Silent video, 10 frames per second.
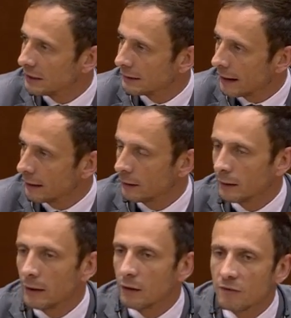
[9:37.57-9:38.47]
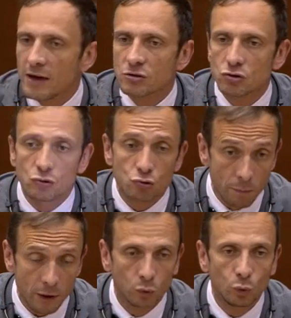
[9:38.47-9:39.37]
trade. We are very
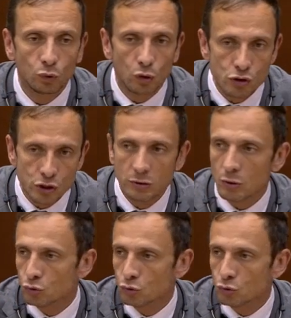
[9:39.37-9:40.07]
sustainable.